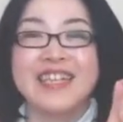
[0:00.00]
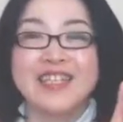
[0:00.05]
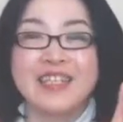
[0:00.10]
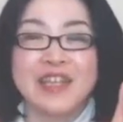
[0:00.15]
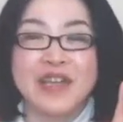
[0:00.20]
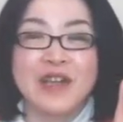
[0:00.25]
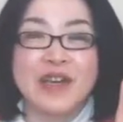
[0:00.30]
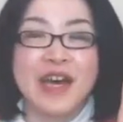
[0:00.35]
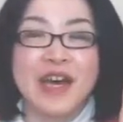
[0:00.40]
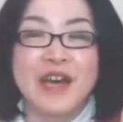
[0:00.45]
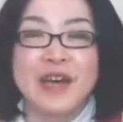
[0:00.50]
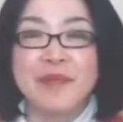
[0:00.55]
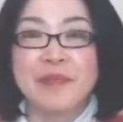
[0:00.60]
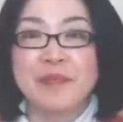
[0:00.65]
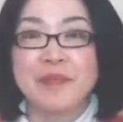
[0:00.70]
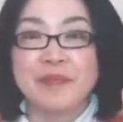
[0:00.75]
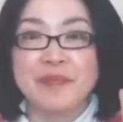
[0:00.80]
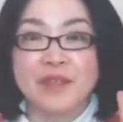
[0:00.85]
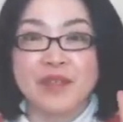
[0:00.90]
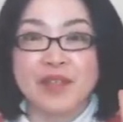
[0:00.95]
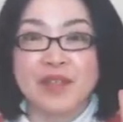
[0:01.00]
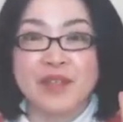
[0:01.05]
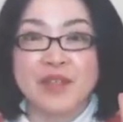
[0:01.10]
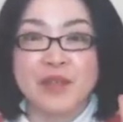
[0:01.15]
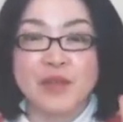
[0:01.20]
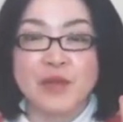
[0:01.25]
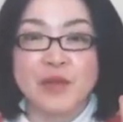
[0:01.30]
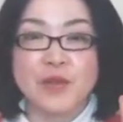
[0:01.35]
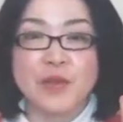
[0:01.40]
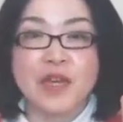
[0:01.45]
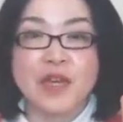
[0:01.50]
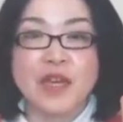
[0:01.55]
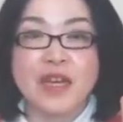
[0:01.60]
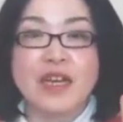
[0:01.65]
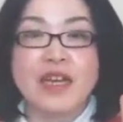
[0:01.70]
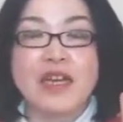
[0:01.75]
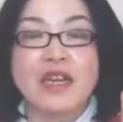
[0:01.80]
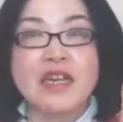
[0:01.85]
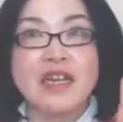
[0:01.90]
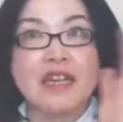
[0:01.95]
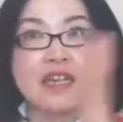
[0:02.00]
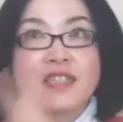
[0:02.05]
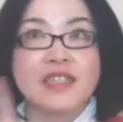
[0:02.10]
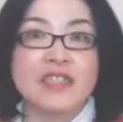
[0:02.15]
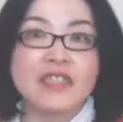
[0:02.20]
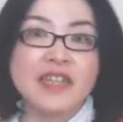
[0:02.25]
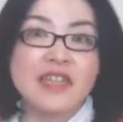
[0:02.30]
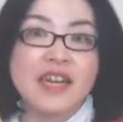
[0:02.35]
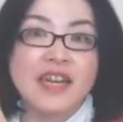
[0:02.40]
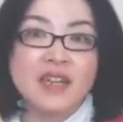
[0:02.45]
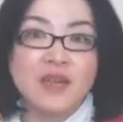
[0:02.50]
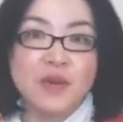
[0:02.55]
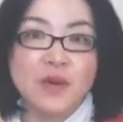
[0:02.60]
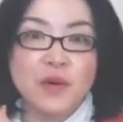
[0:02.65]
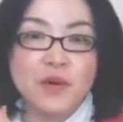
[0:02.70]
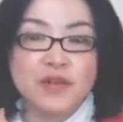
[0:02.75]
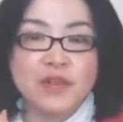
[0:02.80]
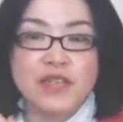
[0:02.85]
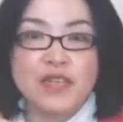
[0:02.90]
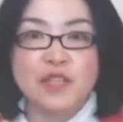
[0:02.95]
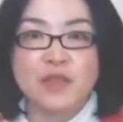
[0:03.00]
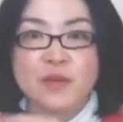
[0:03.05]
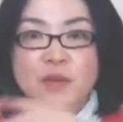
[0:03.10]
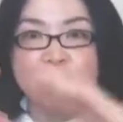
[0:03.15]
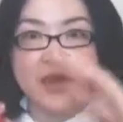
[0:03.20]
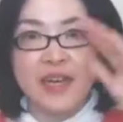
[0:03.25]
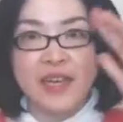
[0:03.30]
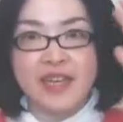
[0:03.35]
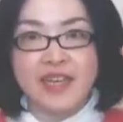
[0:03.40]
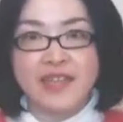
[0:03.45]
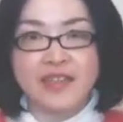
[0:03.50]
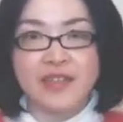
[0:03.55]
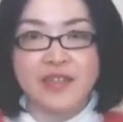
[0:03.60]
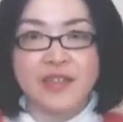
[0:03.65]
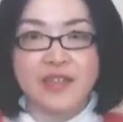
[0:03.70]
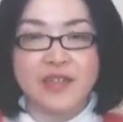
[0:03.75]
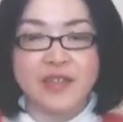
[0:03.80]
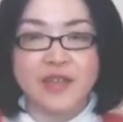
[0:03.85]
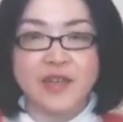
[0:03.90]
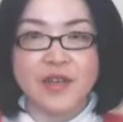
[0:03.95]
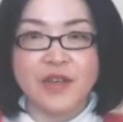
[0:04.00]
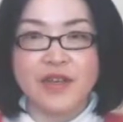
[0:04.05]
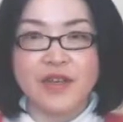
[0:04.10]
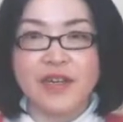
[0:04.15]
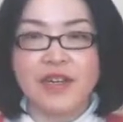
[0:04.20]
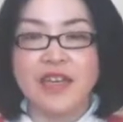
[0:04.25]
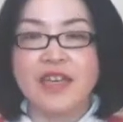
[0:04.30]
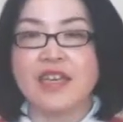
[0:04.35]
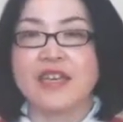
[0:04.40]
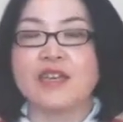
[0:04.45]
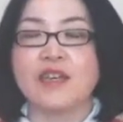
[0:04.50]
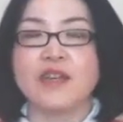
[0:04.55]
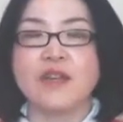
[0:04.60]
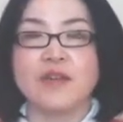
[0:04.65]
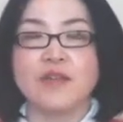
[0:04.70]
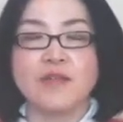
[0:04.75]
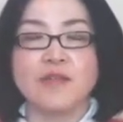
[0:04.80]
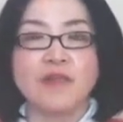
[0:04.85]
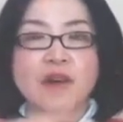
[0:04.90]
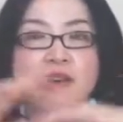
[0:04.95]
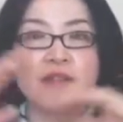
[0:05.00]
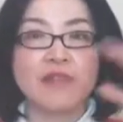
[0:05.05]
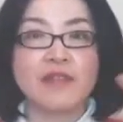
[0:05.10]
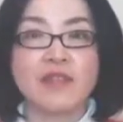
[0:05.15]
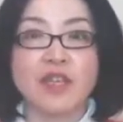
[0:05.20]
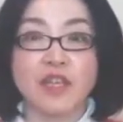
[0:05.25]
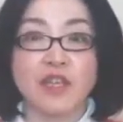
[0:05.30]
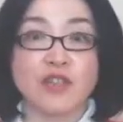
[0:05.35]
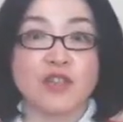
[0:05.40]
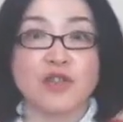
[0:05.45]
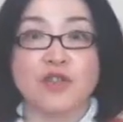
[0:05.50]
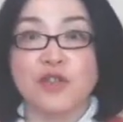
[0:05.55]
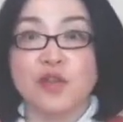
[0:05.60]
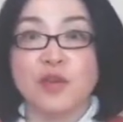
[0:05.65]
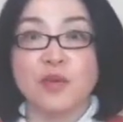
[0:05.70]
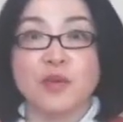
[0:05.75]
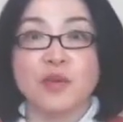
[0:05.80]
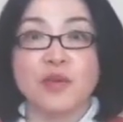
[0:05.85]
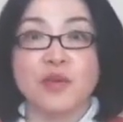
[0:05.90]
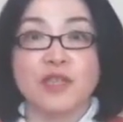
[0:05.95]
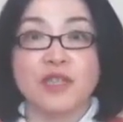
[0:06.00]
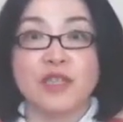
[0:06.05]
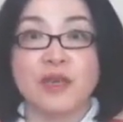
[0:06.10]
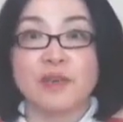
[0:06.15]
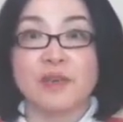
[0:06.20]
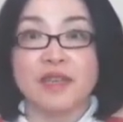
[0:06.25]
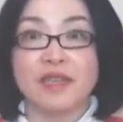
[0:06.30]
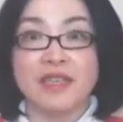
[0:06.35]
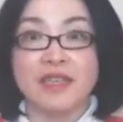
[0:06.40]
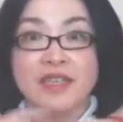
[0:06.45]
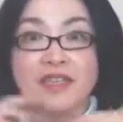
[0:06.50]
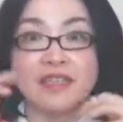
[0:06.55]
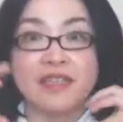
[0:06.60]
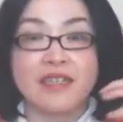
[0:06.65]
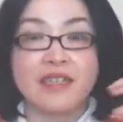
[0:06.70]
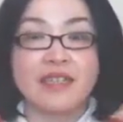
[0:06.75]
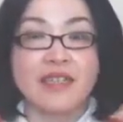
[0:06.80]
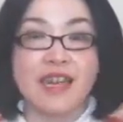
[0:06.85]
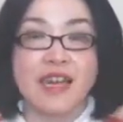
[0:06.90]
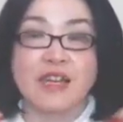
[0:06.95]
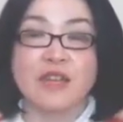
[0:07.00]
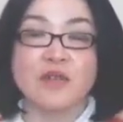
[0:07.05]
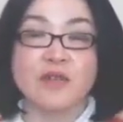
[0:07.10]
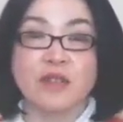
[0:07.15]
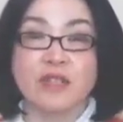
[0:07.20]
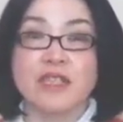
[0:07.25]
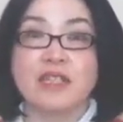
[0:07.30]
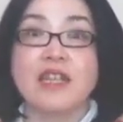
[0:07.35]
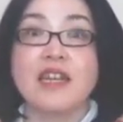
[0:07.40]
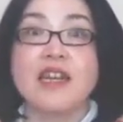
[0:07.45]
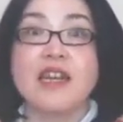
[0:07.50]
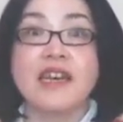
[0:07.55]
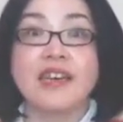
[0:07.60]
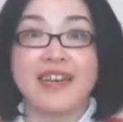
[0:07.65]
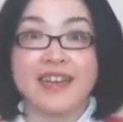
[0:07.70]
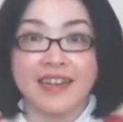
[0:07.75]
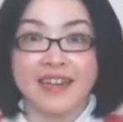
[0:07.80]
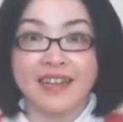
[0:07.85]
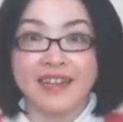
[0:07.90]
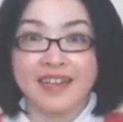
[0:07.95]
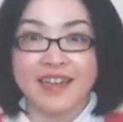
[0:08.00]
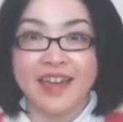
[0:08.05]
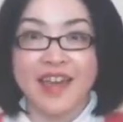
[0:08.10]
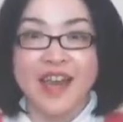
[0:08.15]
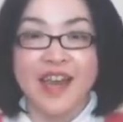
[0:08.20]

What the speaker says: So you listening a lot is more like like foundation of your Japanese language learning.